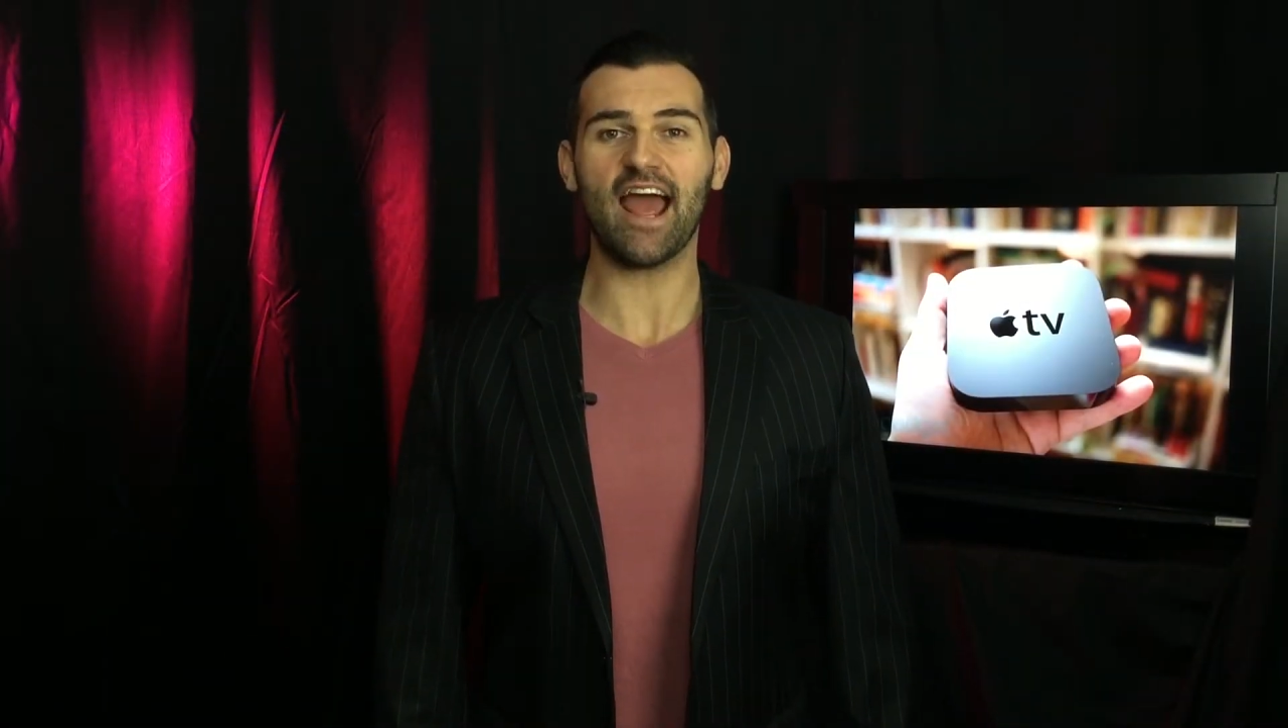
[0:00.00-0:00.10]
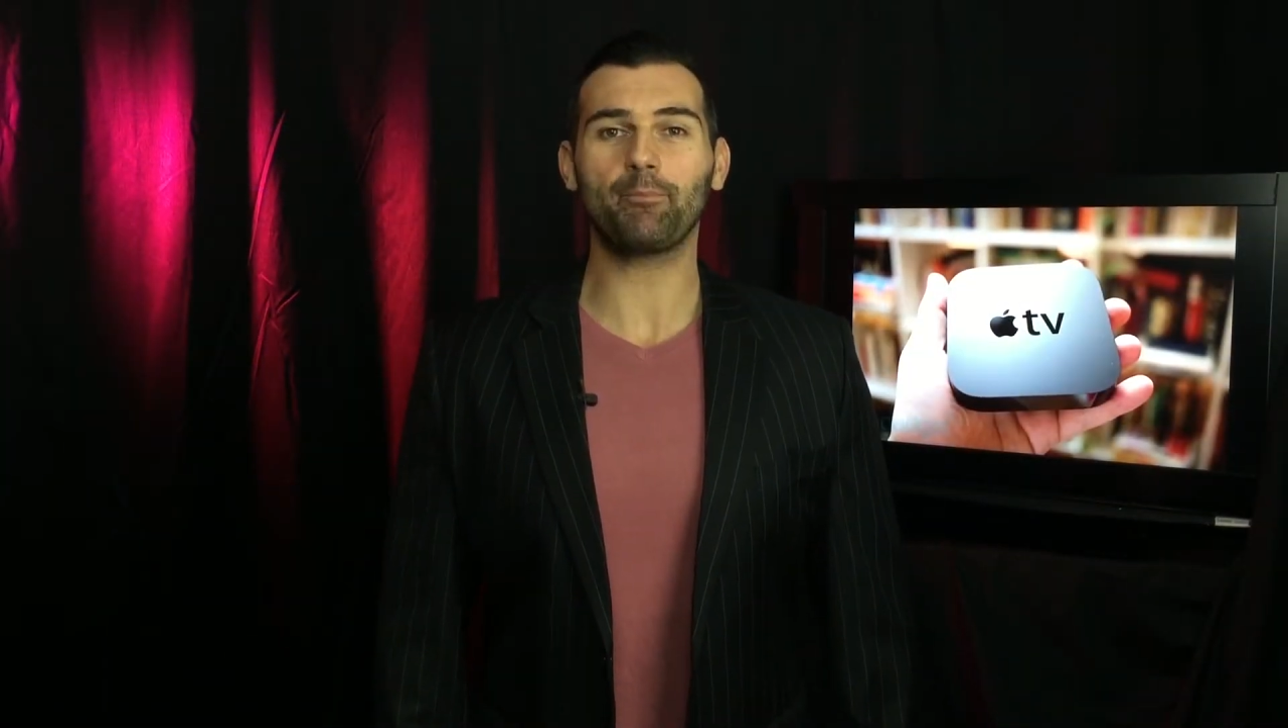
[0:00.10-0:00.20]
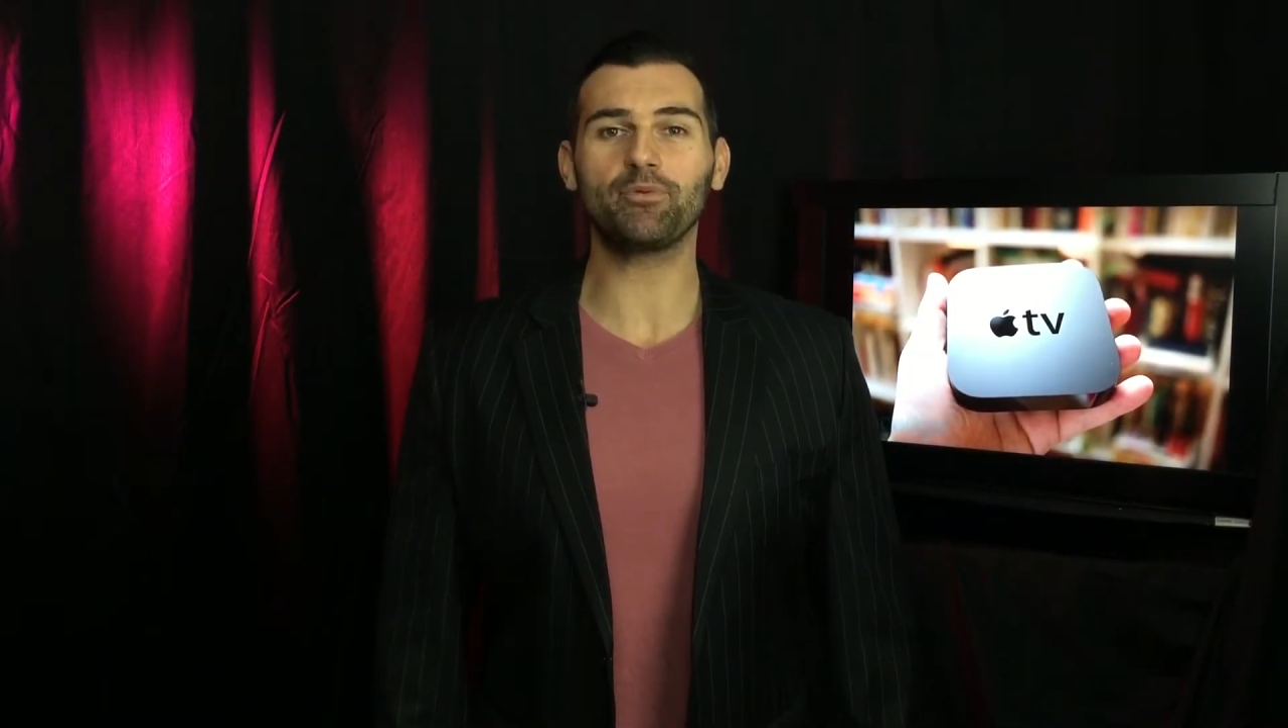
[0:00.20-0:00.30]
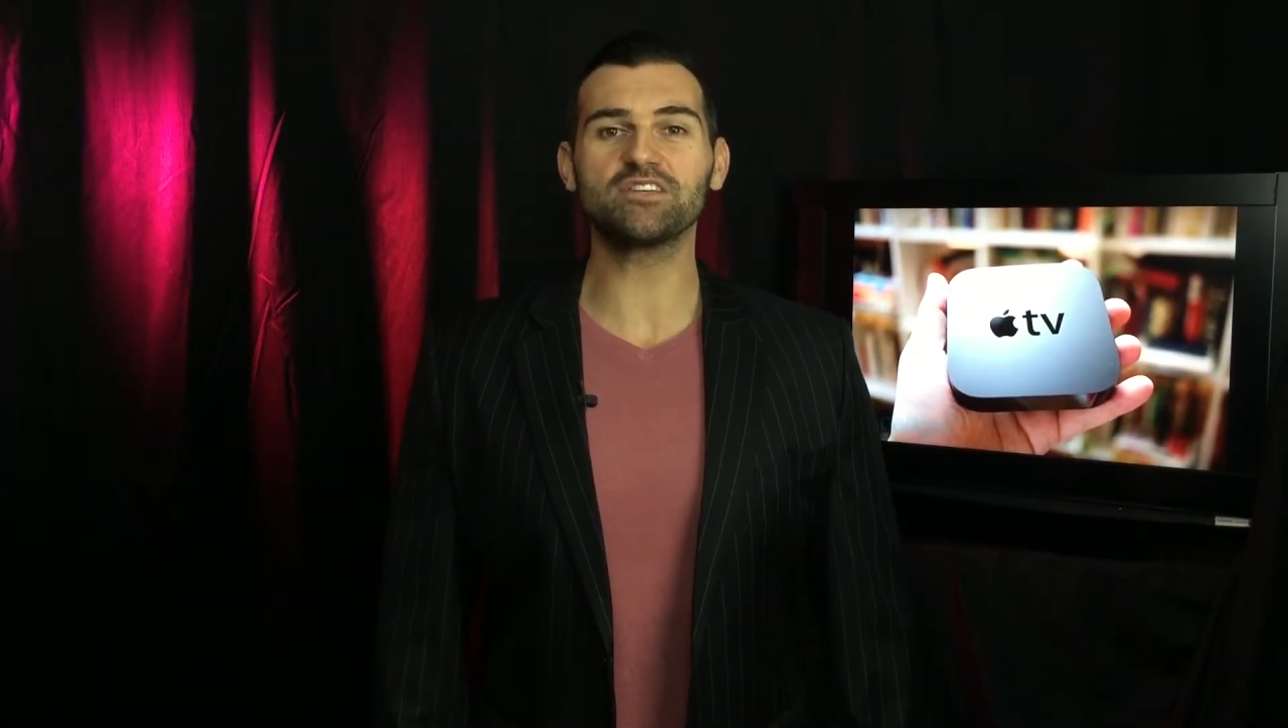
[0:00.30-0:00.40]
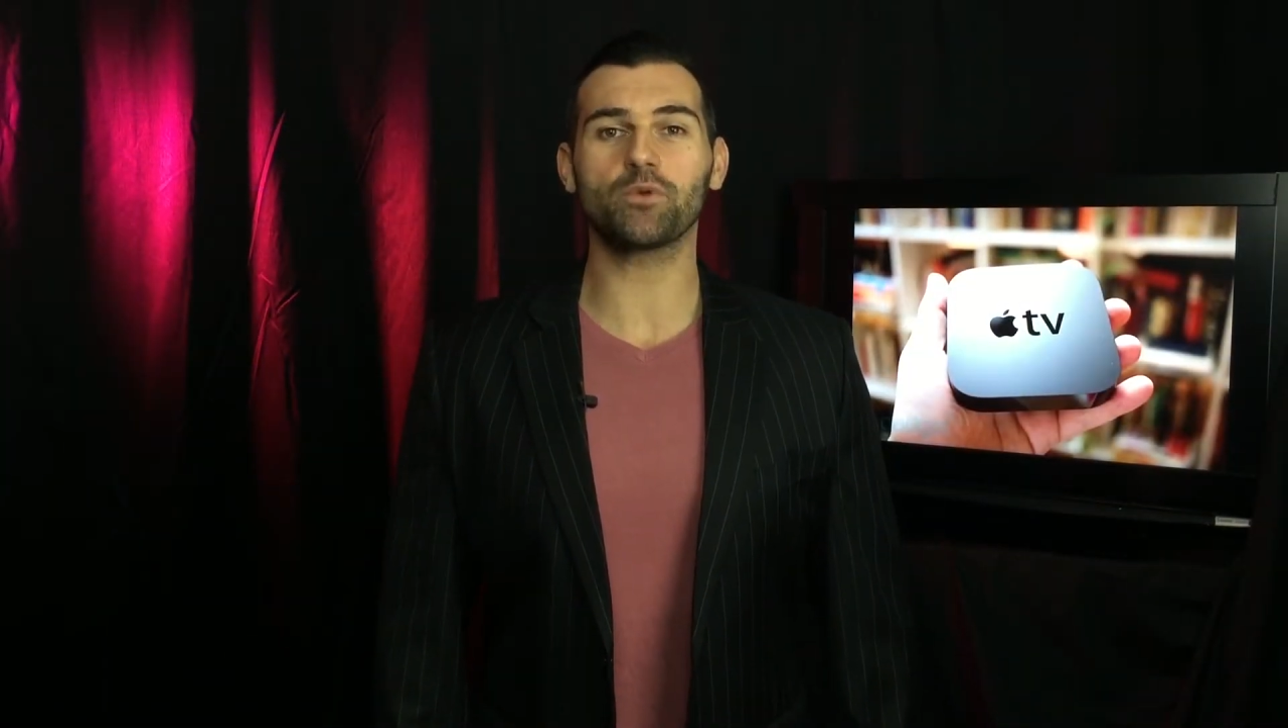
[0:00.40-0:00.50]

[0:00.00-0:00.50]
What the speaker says: Apple is